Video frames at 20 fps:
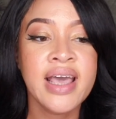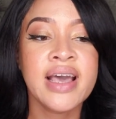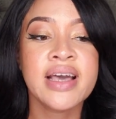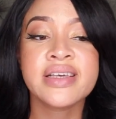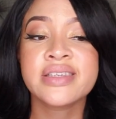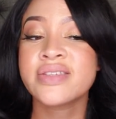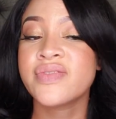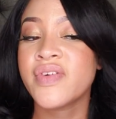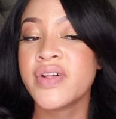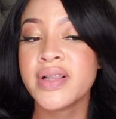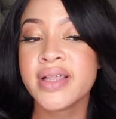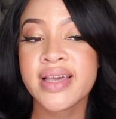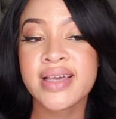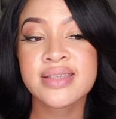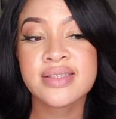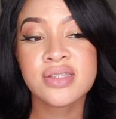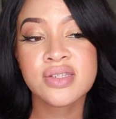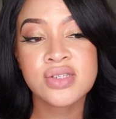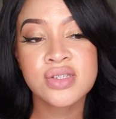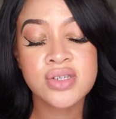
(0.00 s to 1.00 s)

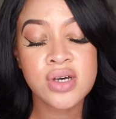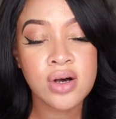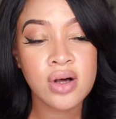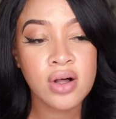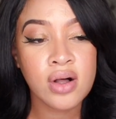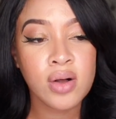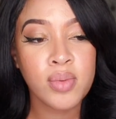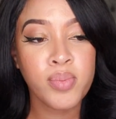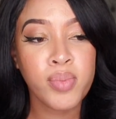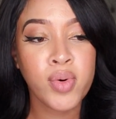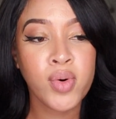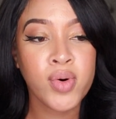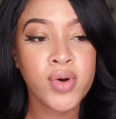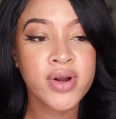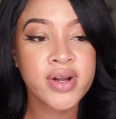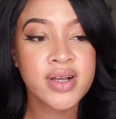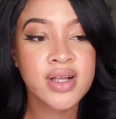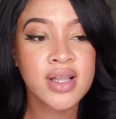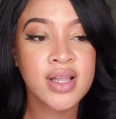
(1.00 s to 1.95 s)
exfoliates dull, pore